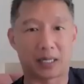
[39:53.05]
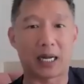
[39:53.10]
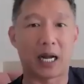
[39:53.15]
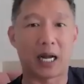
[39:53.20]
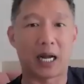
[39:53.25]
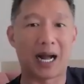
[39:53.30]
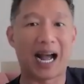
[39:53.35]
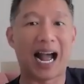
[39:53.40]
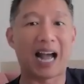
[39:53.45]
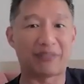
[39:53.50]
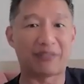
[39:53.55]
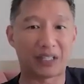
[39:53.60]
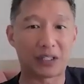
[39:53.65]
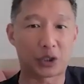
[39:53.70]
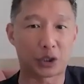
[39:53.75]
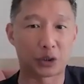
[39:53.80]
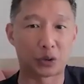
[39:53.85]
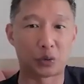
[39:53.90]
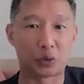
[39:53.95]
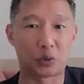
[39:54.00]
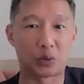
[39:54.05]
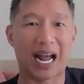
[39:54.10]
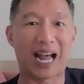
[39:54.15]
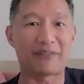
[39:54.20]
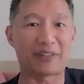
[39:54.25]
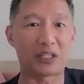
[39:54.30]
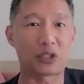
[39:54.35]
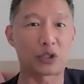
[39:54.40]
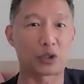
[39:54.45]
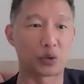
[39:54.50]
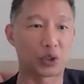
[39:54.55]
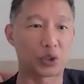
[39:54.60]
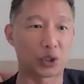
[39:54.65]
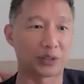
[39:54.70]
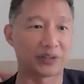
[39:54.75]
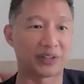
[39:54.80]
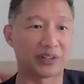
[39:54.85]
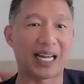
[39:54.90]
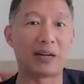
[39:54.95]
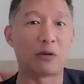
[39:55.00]
having to
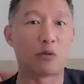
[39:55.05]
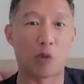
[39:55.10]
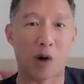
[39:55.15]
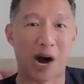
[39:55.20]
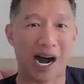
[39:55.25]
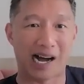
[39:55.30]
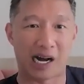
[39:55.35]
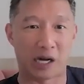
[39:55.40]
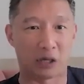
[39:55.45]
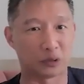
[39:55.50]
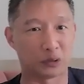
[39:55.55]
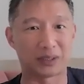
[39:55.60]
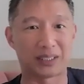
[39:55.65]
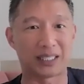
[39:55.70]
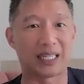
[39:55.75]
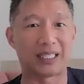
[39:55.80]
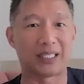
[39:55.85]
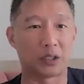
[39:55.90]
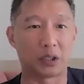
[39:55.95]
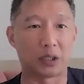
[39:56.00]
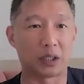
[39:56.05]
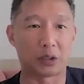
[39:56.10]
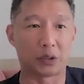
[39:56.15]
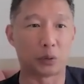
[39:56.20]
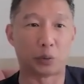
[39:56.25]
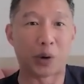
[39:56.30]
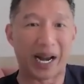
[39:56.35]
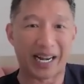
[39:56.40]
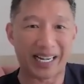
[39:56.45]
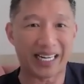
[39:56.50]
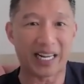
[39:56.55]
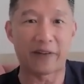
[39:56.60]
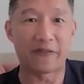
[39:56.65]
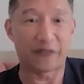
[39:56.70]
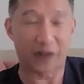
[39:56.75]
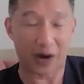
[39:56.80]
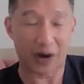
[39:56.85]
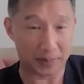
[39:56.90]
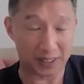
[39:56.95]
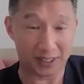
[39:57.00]
sort of unwound
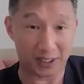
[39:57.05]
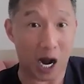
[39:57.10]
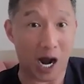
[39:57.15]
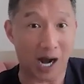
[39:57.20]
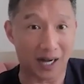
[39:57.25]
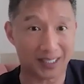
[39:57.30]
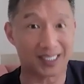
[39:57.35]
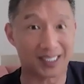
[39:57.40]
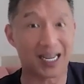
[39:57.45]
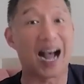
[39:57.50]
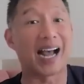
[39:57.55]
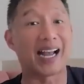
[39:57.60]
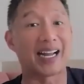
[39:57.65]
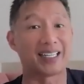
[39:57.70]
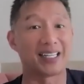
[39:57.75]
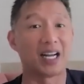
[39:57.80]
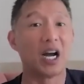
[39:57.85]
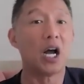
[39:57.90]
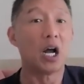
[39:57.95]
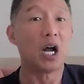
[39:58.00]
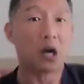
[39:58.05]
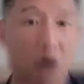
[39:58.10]
uranium from its oxide